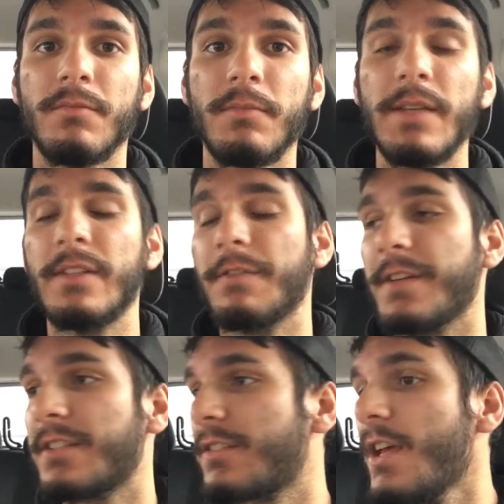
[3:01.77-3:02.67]
even if
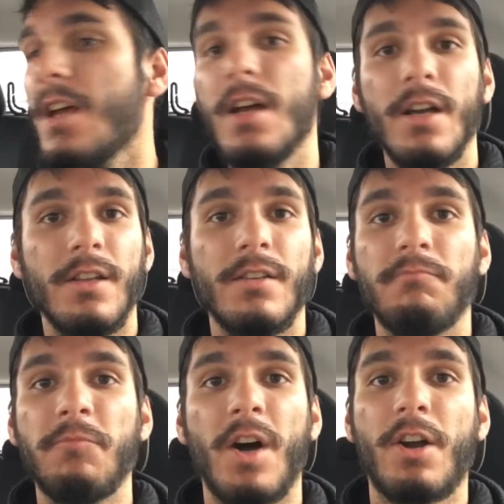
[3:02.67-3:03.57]
it's
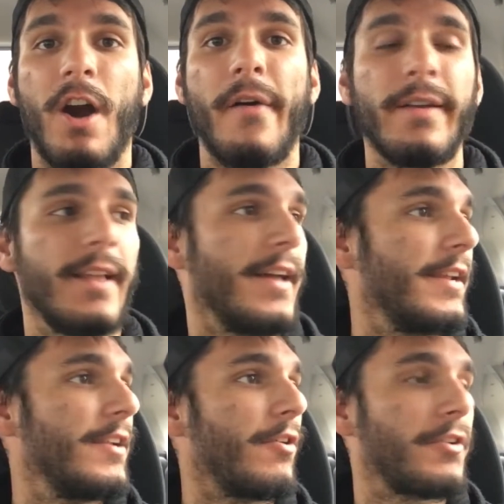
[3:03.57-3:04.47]
not car
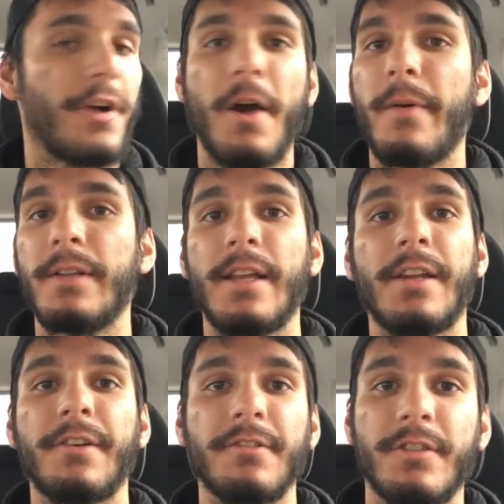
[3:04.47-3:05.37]
related or
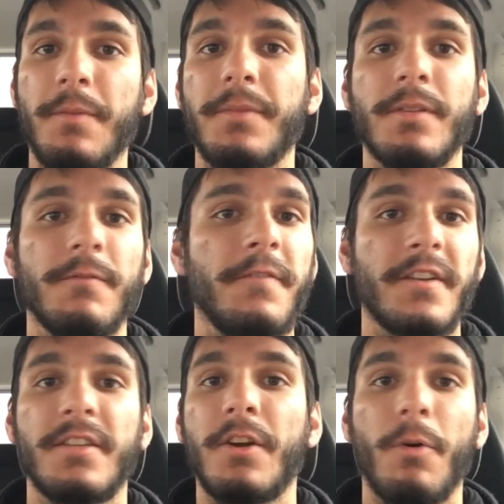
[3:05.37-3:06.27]
something fixing or